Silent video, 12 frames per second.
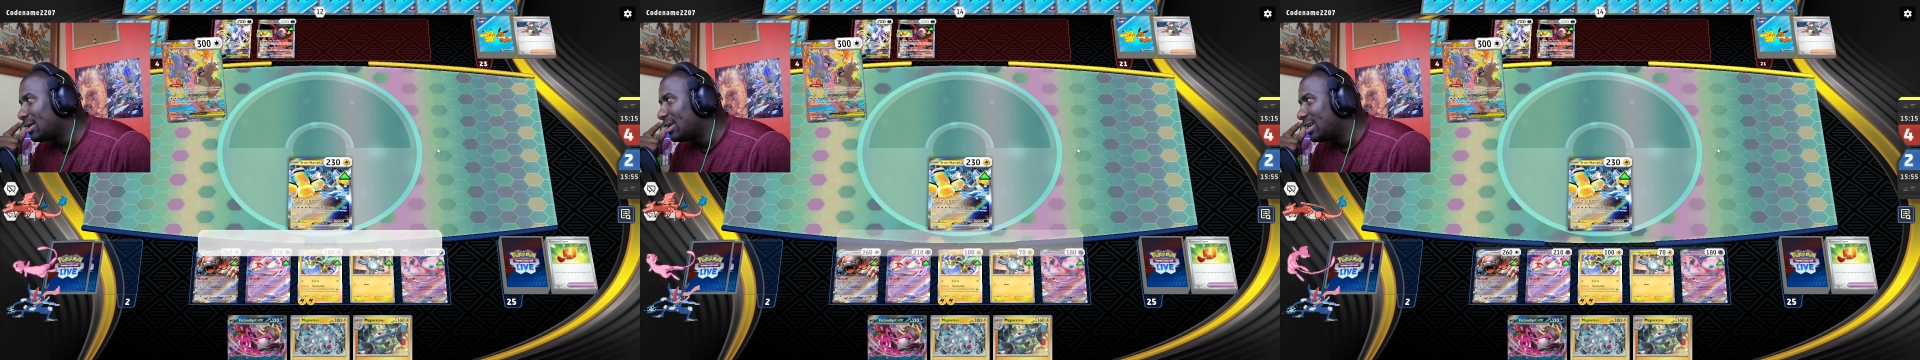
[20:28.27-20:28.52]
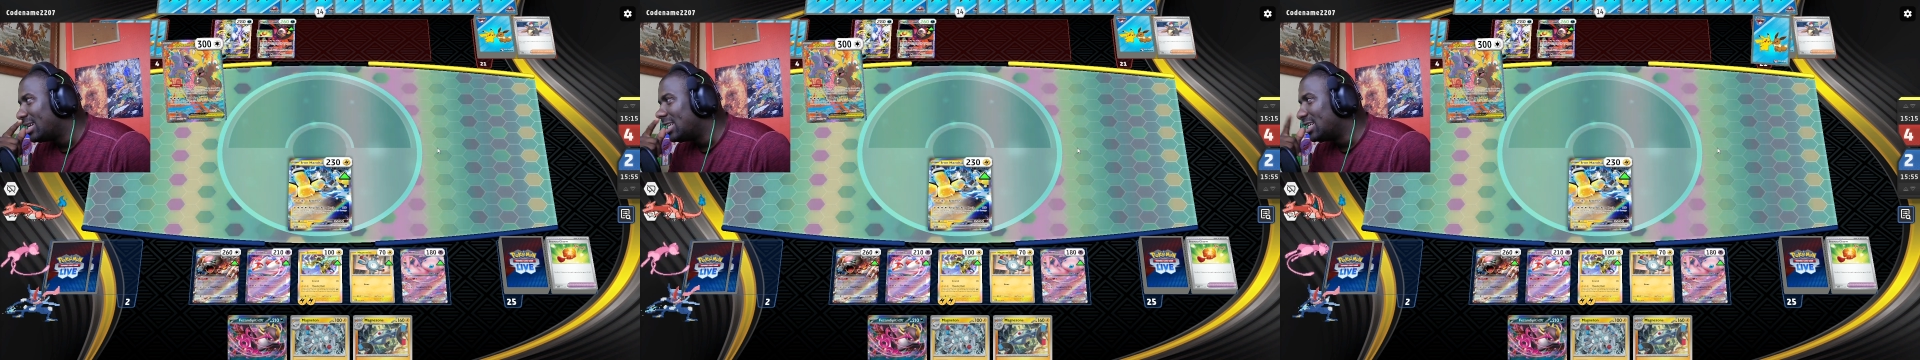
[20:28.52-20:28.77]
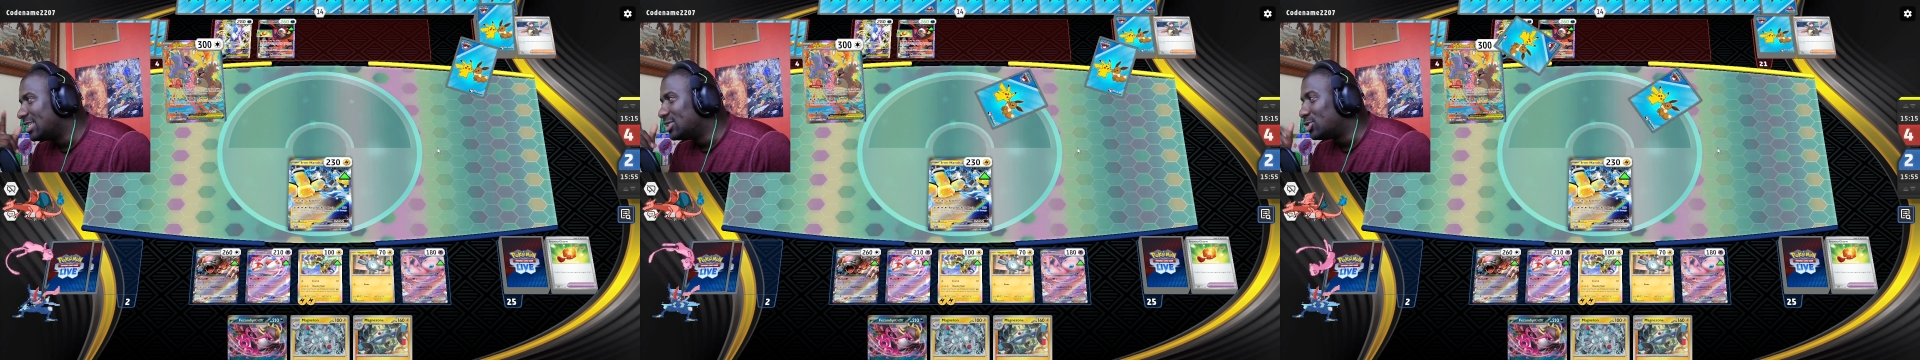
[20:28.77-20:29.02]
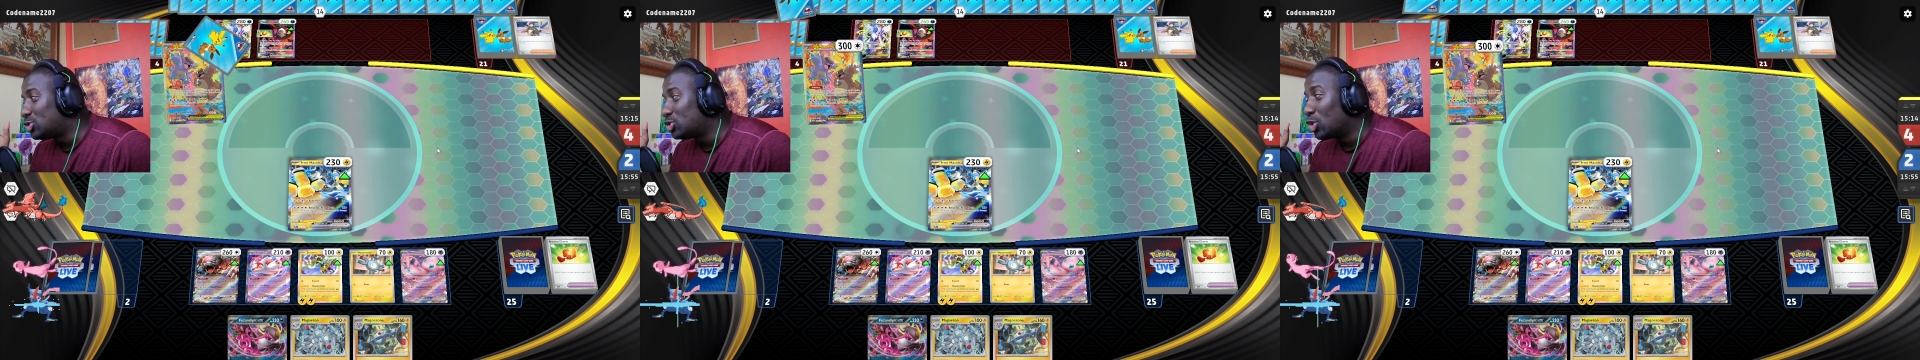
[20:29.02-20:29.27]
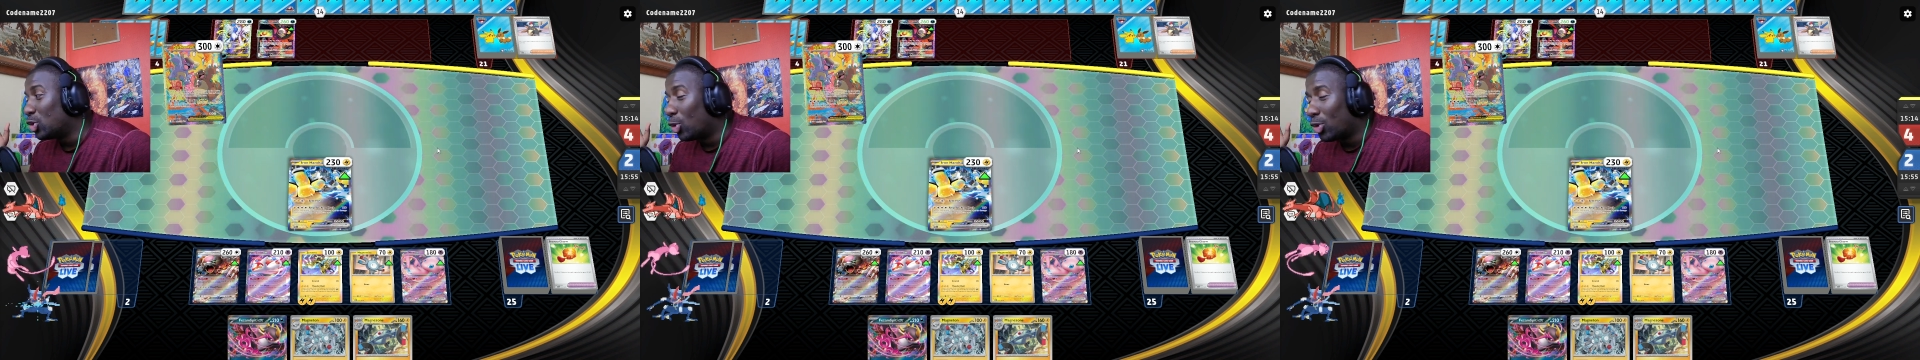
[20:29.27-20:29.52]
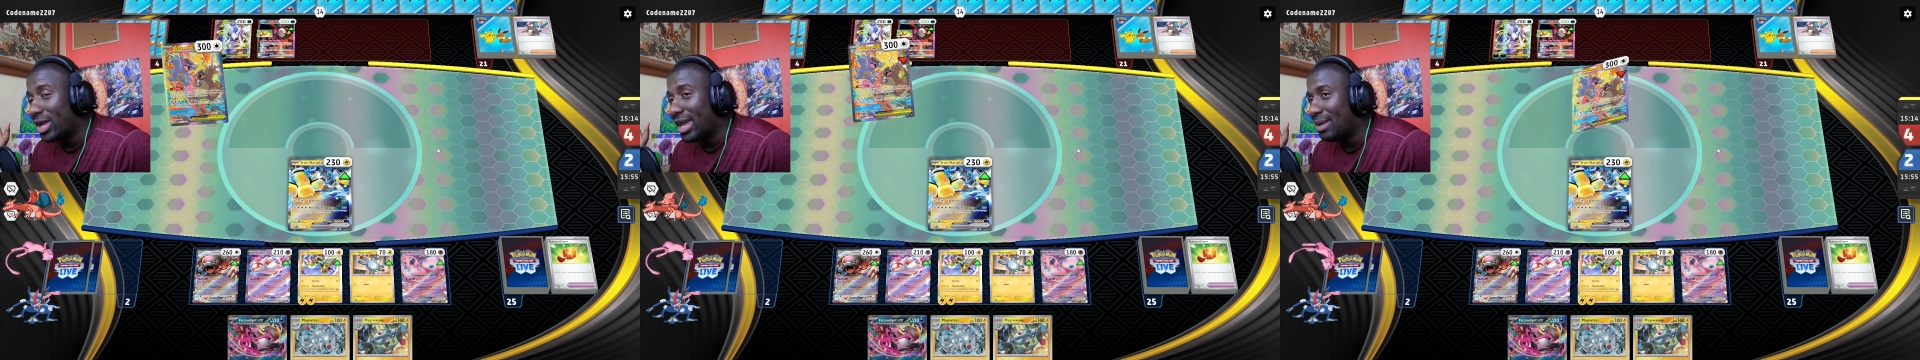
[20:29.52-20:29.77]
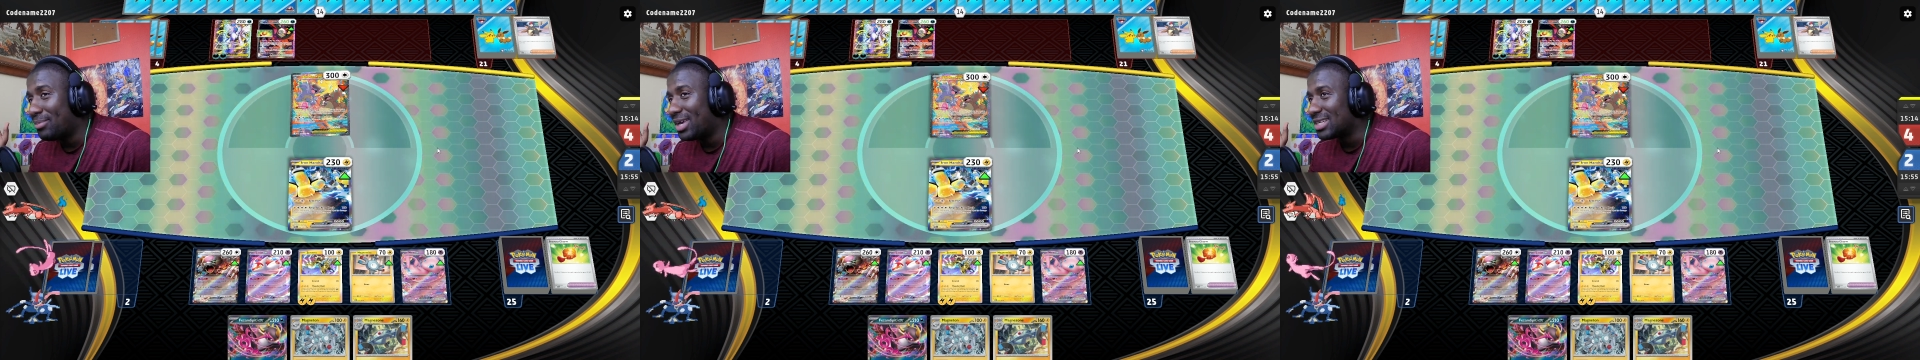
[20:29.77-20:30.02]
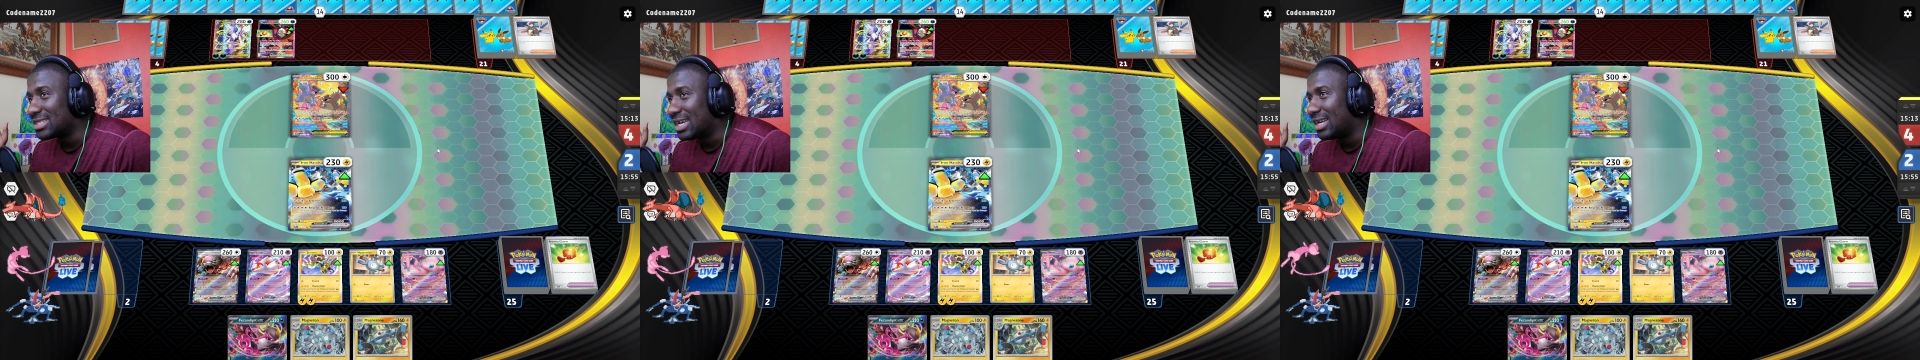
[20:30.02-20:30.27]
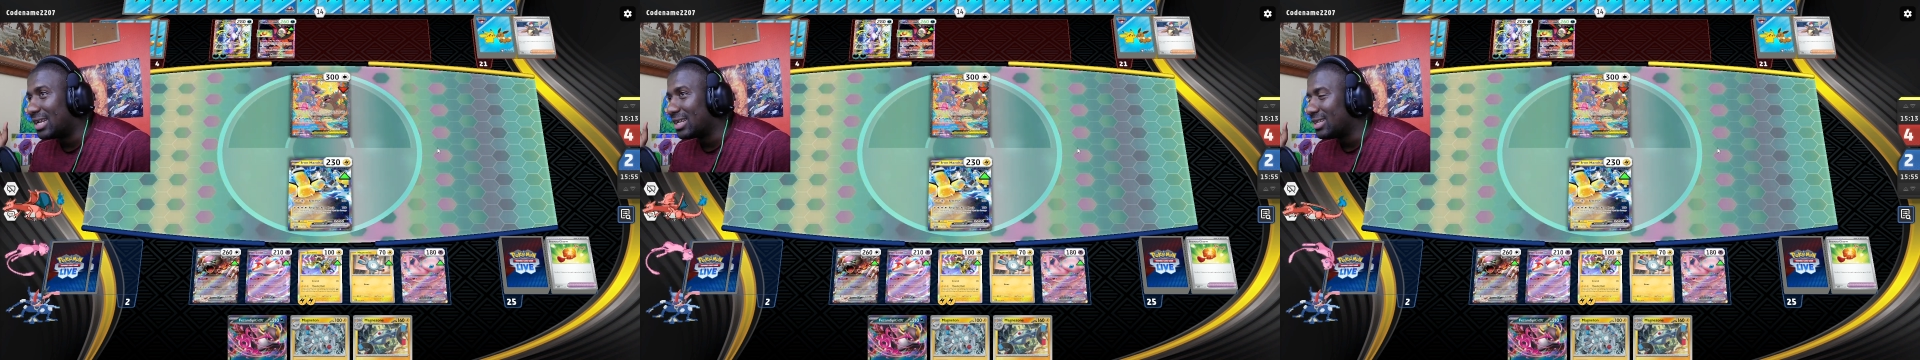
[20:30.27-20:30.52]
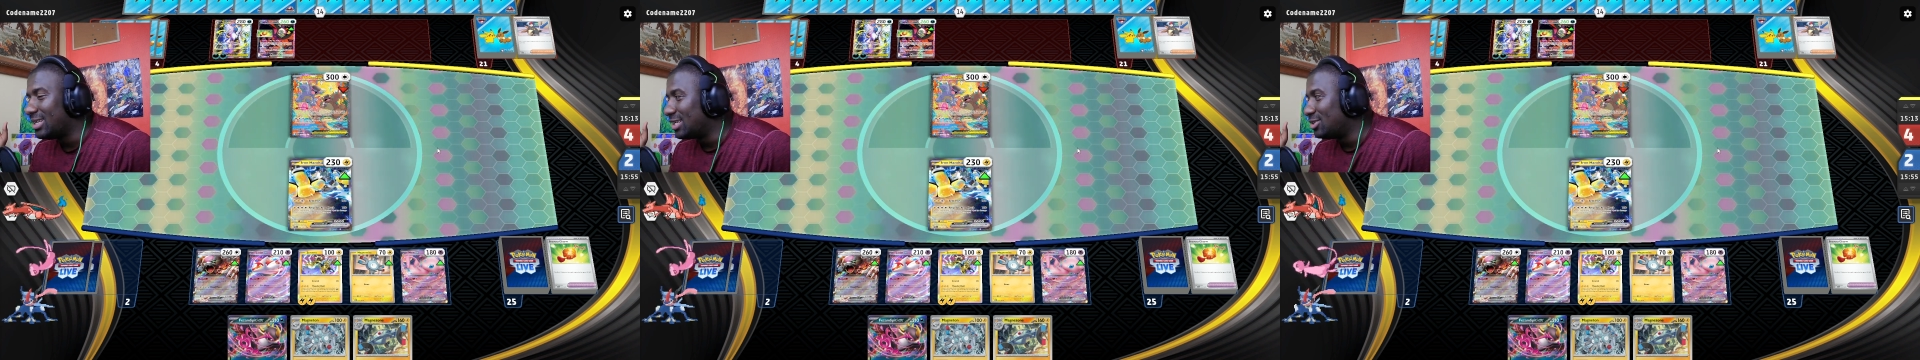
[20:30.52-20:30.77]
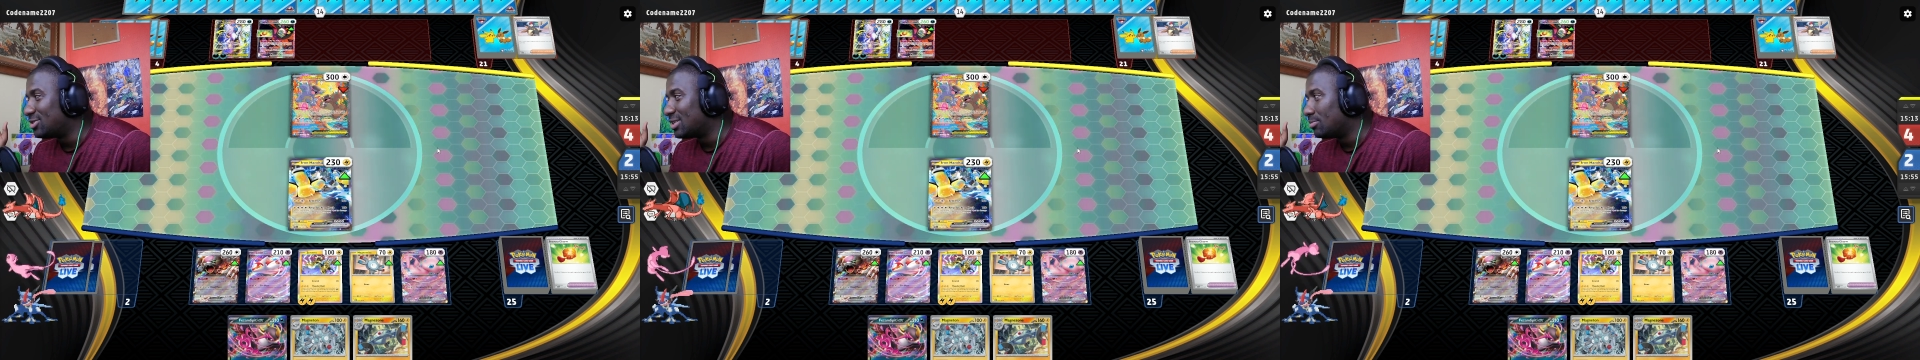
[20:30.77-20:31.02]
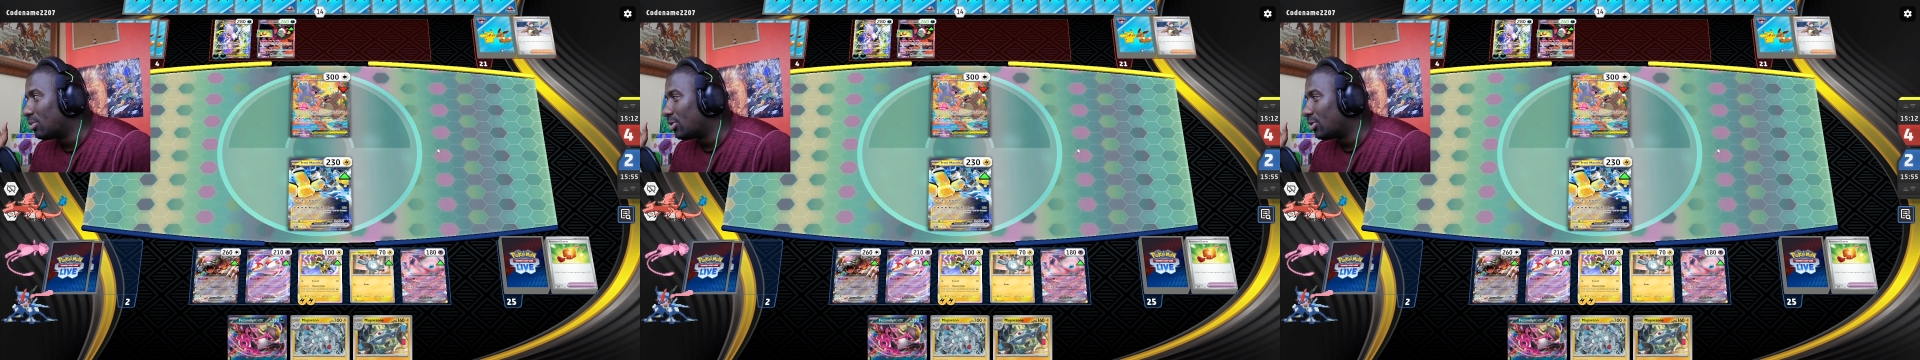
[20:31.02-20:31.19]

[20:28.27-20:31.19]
is okay because he's not using both this